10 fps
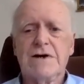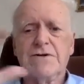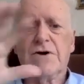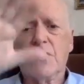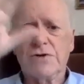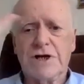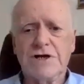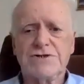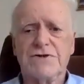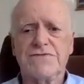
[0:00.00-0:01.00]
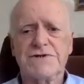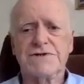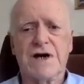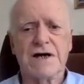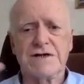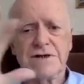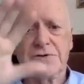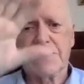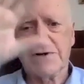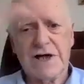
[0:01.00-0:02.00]
the whole nature of society,
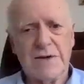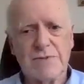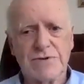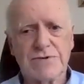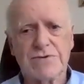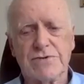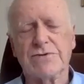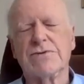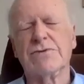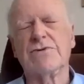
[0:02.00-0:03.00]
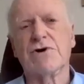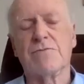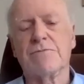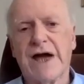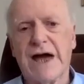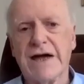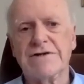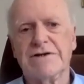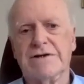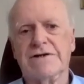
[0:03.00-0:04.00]
we're not able to
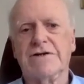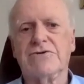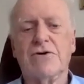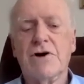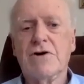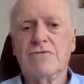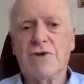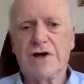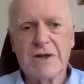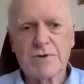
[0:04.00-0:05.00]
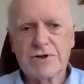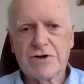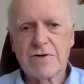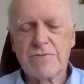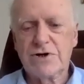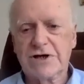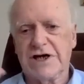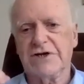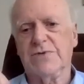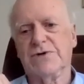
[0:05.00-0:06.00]
comprehend it, and not able to
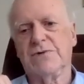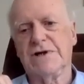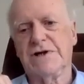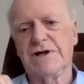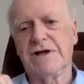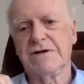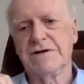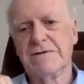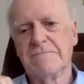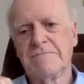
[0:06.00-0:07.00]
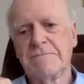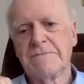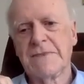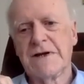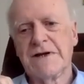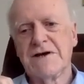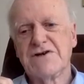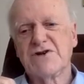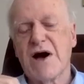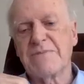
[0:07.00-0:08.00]
communicate with one another.
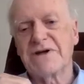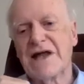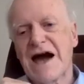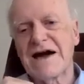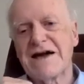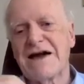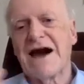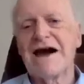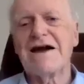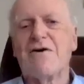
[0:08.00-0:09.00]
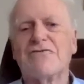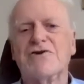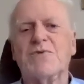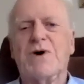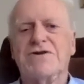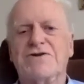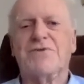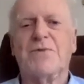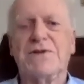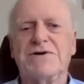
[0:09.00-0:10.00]
So, I mean, I often
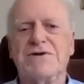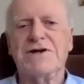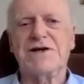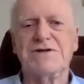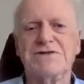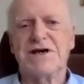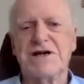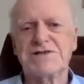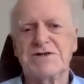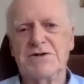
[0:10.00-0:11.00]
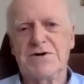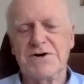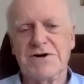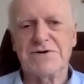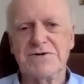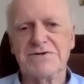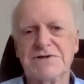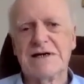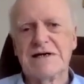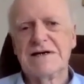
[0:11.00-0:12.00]
wonder whether the international lawyers